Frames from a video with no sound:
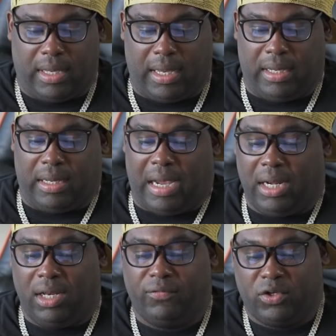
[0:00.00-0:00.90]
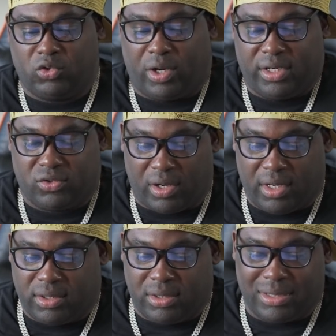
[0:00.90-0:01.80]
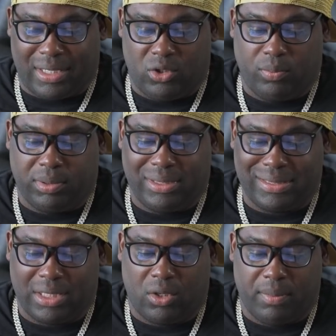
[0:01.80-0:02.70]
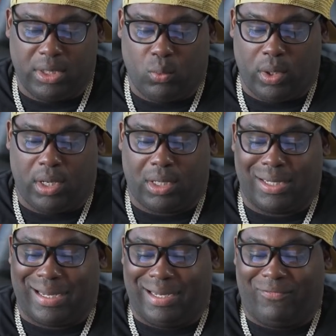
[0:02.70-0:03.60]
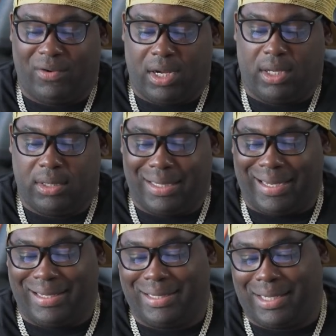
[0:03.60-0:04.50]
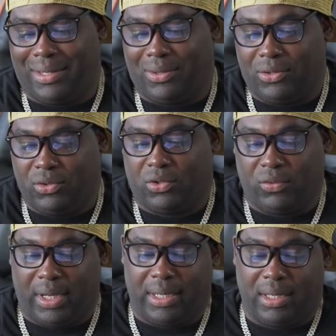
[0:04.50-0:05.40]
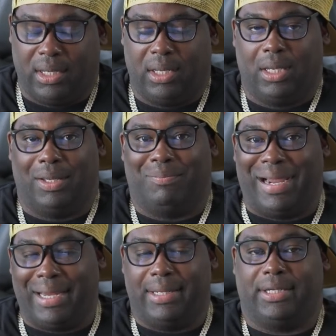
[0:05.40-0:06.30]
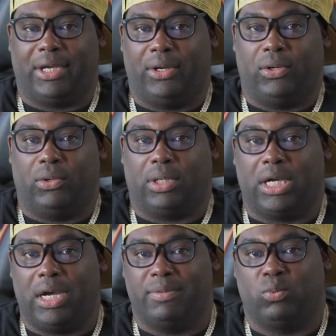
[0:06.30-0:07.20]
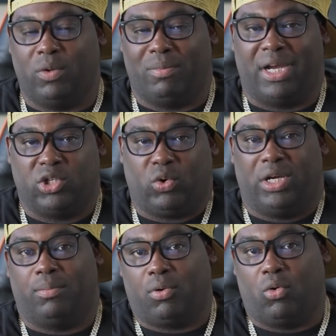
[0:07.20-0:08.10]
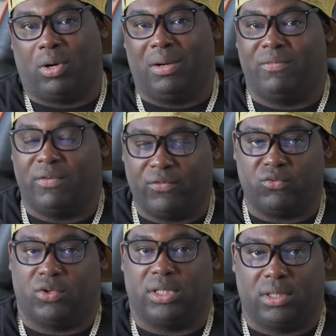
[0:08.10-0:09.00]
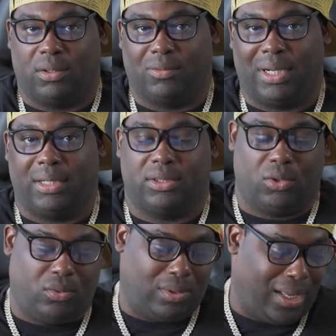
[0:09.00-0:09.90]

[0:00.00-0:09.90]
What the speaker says: Hey, I love your trading strategies. Can you please tell me where can I find the indicator you created? My indicator comes with my trading program for free. All right. So I